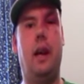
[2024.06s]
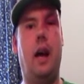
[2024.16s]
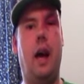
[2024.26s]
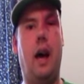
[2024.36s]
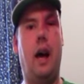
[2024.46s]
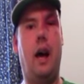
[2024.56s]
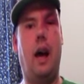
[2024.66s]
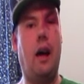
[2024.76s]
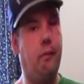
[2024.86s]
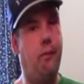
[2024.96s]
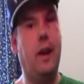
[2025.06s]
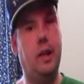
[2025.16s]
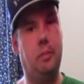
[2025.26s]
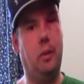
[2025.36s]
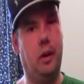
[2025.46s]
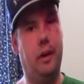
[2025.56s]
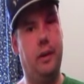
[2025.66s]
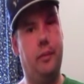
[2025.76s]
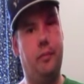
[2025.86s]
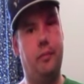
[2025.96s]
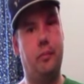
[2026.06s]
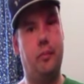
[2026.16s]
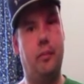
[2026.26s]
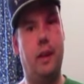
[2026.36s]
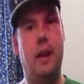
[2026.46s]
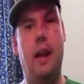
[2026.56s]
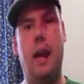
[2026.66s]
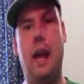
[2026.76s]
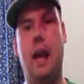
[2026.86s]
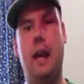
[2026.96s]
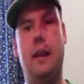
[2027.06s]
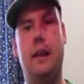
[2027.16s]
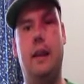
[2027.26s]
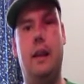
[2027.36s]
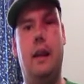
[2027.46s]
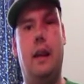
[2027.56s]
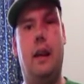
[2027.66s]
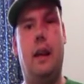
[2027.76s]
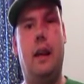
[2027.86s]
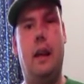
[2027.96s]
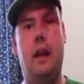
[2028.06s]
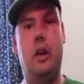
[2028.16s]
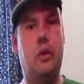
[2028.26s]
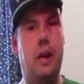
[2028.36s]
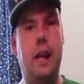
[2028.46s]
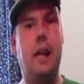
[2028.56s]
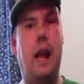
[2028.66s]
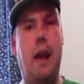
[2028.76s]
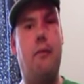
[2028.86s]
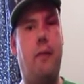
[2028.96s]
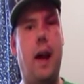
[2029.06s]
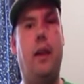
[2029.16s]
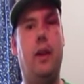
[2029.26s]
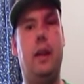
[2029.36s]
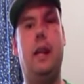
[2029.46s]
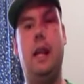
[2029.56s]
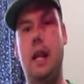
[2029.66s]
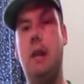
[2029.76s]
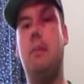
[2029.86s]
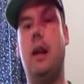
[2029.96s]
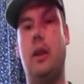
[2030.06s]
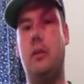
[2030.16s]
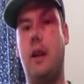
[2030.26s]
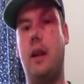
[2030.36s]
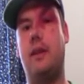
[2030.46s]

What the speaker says: on Facebook. And you need a valid email address.